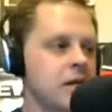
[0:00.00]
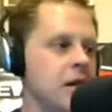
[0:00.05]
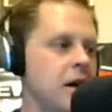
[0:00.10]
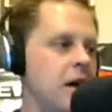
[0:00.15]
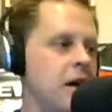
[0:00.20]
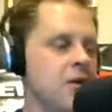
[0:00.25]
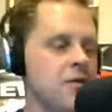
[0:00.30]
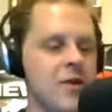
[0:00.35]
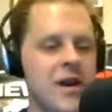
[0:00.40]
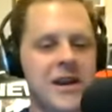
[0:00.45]

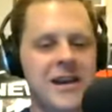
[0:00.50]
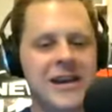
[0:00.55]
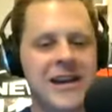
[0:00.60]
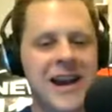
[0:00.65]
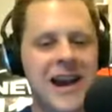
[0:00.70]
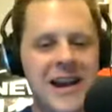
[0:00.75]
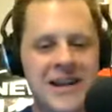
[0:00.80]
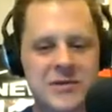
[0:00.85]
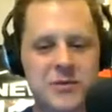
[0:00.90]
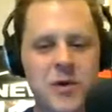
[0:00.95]
All righty,
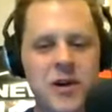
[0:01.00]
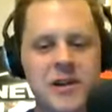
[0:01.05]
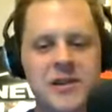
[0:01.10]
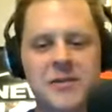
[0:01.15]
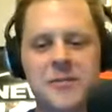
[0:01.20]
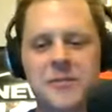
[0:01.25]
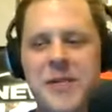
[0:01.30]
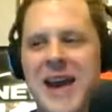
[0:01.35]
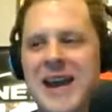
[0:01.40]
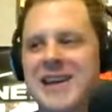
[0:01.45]
guys.
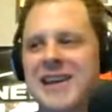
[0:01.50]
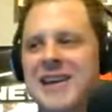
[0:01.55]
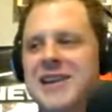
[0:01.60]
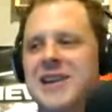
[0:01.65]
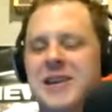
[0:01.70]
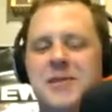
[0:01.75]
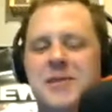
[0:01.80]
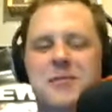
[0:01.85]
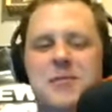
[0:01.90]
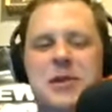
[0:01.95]
Welcome back
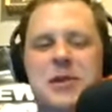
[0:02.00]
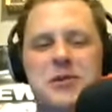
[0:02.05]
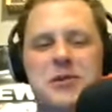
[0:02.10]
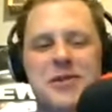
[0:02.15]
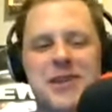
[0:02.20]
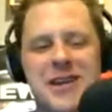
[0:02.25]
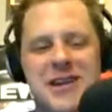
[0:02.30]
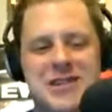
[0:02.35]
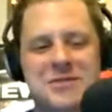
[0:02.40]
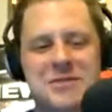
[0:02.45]
into
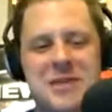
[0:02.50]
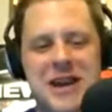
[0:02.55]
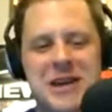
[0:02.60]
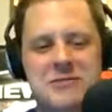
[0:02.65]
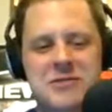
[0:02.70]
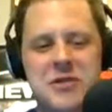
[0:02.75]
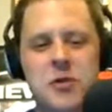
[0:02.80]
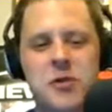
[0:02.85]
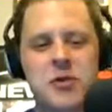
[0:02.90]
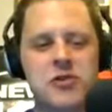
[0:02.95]
Compute This. My
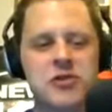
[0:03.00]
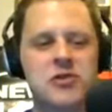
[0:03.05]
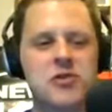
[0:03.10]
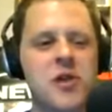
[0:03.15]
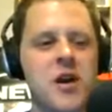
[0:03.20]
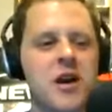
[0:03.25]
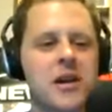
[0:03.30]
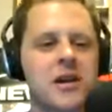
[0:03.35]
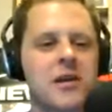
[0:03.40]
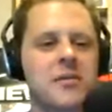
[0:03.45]
name is Thor
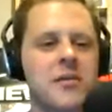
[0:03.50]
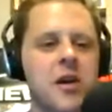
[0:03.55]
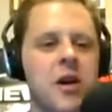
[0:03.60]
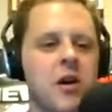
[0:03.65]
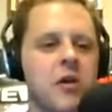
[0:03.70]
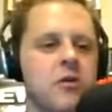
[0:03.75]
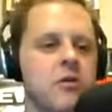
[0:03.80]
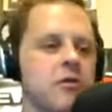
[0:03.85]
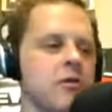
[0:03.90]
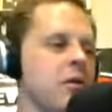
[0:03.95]
Schrock. I'm the
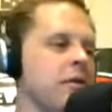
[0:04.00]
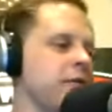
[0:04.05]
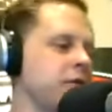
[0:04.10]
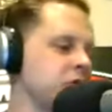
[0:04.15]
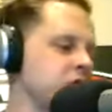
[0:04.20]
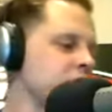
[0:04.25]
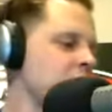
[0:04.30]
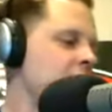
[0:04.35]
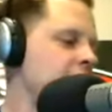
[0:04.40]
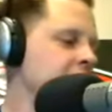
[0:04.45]
owner of the
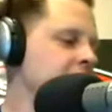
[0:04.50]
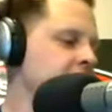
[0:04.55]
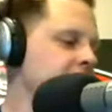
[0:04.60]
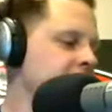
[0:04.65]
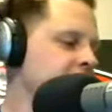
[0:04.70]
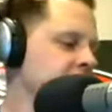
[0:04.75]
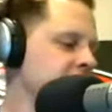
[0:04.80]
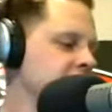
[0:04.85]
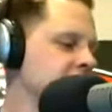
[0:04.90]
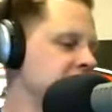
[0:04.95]
Schrock
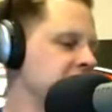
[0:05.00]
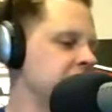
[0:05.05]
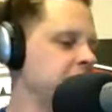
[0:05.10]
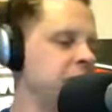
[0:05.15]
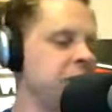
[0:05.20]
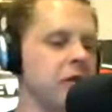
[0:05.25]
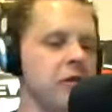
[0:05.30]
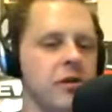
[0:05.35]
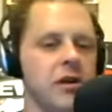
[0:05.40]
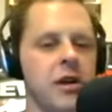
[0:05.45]
Innovations
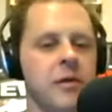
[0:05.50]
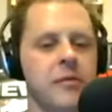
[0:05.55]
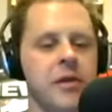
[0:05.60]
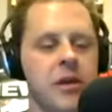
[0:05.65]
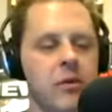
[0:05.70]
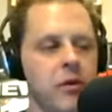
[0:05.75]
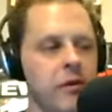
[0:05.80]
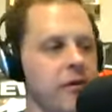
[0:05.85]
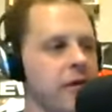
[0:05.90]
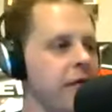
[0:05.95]
Computer
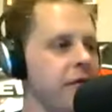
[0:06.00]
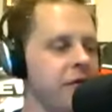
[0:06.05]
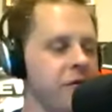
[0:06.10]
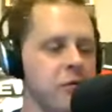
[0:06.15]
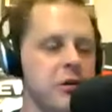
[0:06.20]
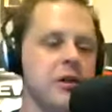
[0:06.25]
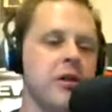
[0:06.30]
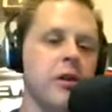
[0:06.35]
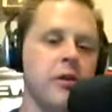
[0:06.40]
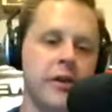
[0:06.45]
Company. We've got
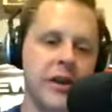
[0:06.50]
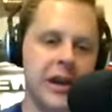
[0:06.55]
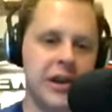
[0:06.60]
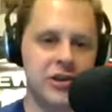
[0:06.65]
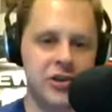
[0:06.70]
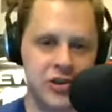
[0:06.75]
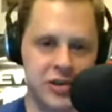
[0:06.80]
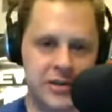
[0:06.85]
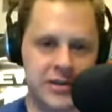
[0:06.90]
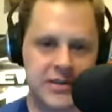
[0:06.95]
three
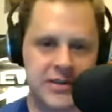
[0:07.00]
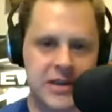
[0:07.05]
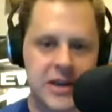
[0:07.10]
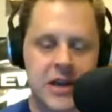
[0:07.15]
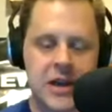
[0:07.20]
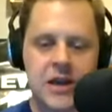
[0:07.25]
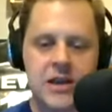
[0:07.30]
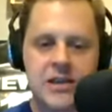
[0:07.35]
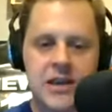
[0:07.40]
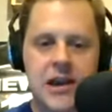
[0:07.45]
locations
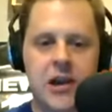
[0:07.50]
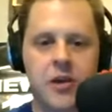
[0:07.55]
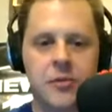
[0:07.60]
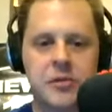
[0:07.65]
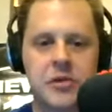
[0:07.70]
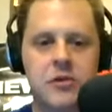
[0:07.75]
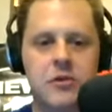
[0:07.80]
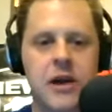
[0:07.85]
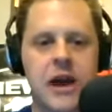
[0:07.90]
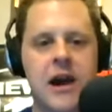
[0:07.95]
to
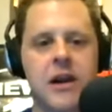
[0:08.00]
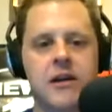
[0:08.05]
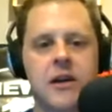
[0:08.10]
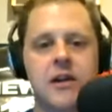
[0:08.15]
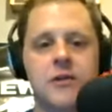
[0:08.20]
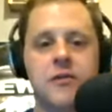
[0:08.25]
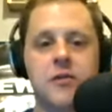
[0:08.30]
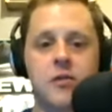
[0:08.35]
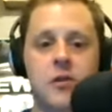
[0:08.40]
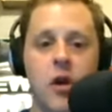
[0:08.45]
help you out.
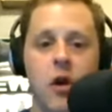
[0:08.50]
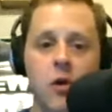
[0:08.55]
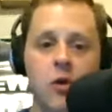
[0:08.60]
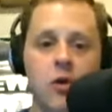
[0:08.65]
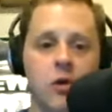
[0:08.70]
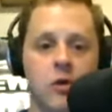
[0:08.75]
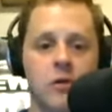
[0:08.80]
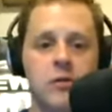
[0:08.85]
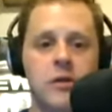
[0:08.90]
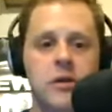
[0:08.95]
If you're
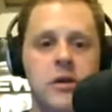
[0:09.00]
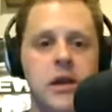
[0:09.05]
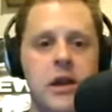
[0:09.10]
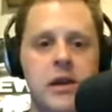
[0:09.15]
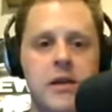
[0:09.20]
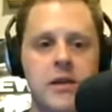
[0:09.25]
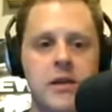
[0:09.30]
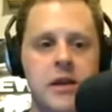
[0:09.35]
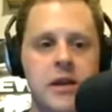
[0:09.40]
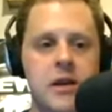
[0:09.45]
local
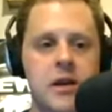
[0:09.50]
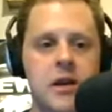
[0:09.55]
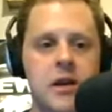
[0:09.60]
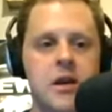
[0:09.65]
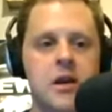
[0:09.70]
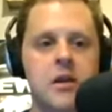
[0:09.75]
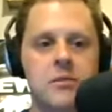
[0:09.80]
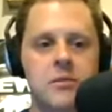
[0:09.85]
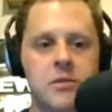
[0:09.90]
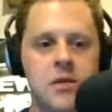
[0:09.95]
in the
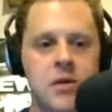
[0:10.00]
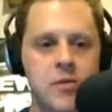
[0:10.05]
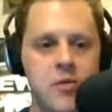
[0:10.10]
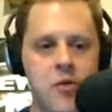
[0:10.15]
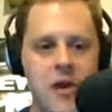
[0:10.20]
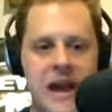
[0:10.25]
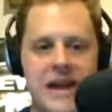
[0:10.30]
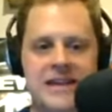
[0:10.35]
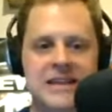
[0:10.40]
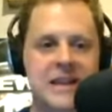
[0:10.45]

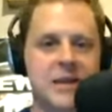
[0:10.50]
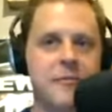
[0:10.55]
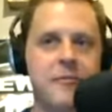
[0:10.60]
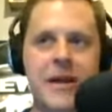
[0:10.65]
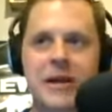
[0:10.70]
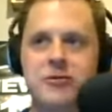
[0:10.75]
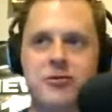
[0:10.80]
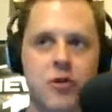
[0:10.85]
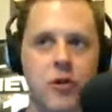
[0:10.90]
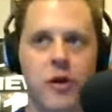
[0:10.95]
Nebraska
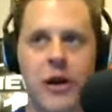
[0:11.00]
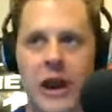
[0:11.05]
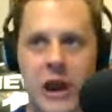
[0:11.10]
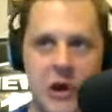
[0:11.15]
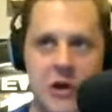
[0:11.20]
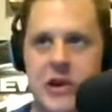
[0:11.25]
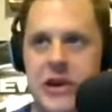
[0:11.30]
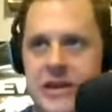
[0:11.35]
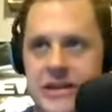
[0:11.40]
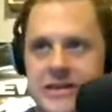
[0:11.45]
metro
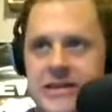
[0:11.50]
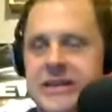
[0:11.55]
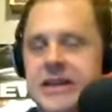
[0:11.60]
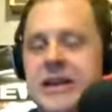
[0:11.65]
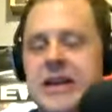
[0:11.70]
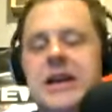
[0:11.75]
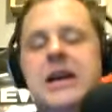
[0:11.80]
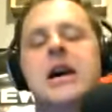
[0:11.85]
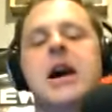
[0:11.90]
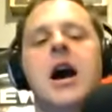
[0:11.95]
areas,
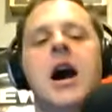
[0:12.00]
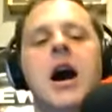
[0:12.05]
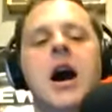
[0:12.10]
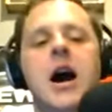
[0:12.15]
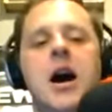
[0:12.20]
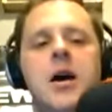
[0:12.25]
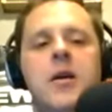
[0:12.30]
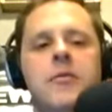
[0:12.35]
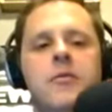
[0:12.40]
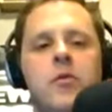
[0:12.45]

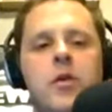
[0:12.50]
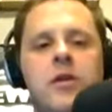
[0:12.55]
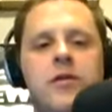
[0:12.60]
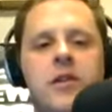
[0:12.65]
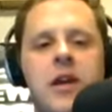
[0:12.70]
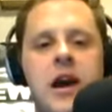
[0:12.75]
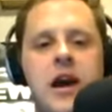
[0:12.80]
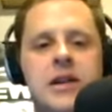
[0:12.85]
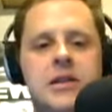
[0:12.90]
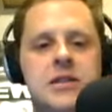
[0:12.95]
um,
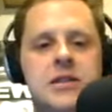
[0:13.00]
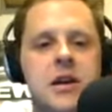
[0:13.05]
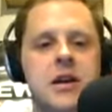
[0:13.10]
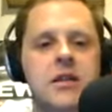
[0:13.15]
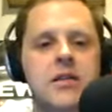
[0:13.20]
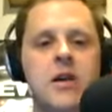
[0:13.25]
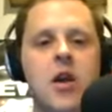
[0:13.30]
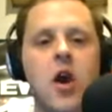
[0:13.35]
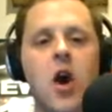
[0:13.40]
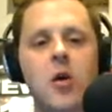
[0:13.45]
we've got
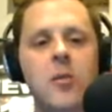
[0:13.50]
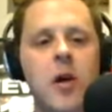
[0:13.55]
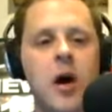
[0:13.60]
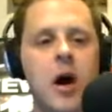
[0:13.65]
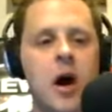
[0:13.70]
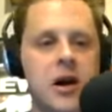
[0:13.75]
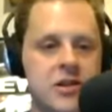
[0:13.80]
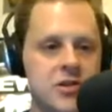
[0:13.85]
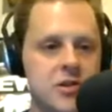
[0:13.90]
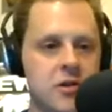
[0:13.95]
uh, the
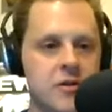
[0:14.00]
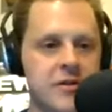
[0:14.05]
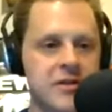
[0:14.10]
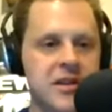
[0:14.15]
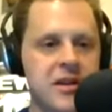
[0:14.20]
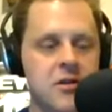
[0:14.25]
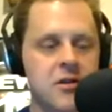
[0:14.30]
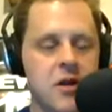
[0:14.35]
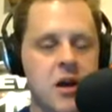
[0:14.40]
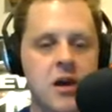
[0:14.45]
Omaha
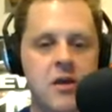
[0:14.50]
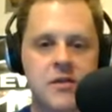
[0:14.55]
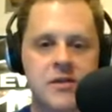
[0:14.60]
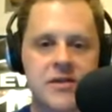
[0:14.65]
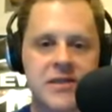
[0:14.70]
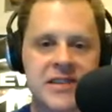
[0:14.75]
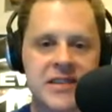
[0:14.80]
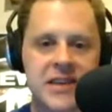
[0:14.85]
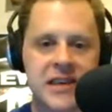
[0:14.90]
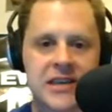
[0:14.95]
Service Center,
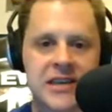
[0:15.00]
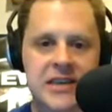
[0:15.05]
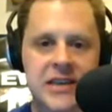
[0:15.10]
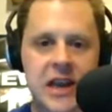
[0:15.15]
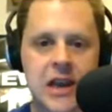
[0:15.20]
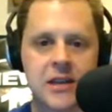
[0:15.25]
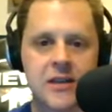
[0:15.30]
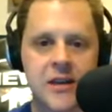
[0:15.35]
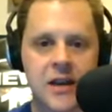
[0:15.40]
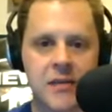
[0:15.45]

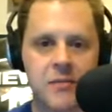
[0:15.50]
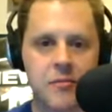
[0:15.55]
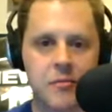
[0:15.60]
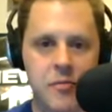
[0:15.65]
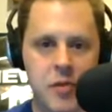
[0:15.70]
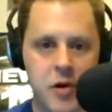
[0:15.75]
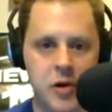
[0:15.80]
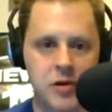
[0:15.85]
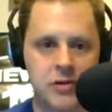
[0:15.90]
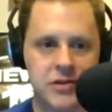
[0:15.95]
168th
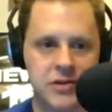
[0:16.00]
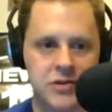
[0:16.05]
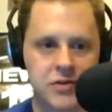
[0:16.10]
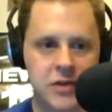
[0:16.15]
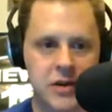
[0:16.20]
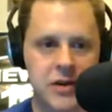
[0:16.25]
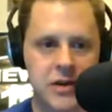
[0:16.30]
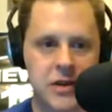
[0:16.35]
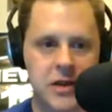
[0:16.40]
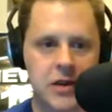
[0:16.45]
and Burke
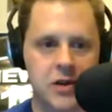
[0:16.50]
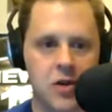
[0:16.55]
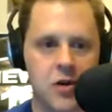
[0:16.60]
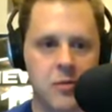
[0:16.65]
Street in